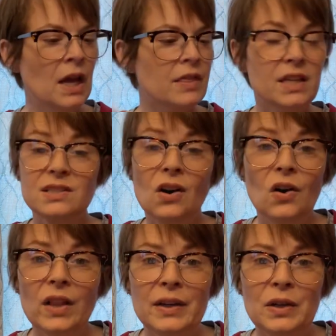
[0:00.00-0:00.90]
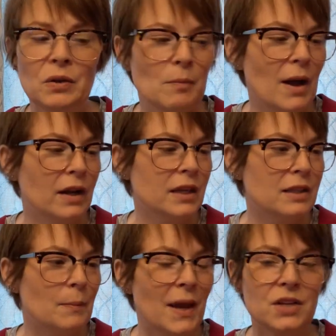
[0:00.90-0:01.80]
That's all I know about it.
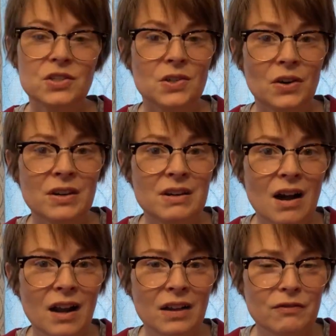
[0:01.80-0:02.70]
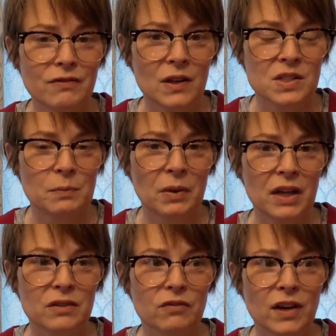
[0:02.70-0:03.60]
The pages are not fountain
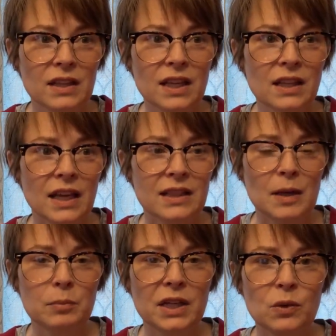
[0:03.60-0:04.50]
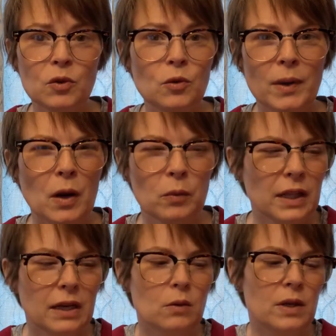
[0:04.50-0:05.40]
pen friendly, like they bleed through, but I
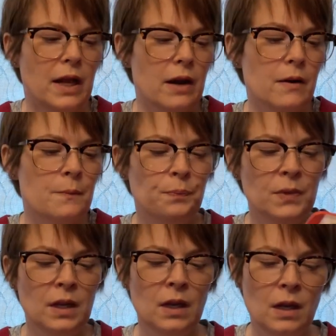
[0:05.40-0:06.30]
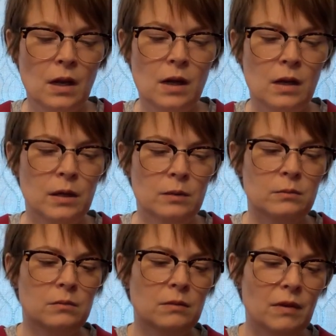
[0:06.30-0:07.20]
really don't care.
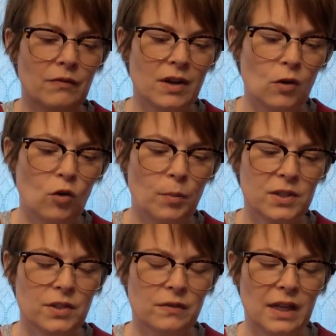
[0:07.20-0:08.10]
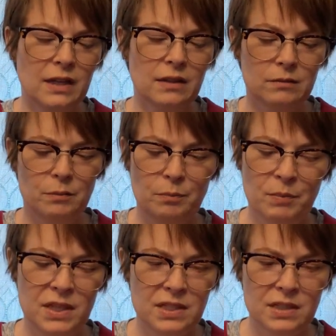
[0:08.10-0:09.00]
Um, I've got a whole bunch of like
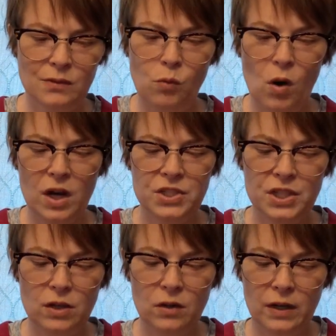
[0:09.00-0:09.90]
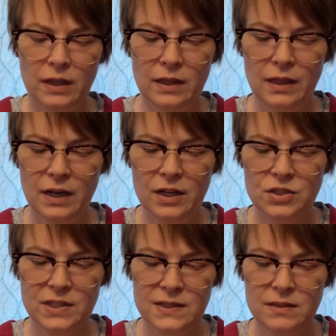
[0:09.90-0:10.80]
pieces of washi on it that I
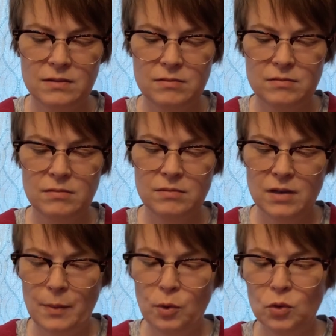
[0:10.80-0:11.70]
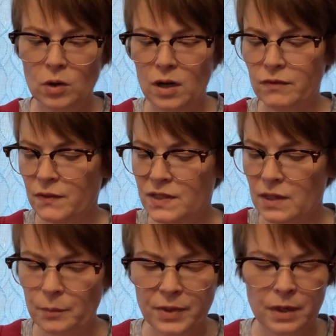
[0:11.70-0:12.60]
just, I pulled off of
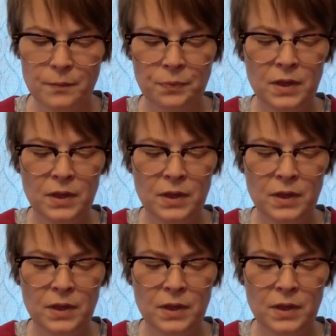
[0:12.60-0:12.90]
something.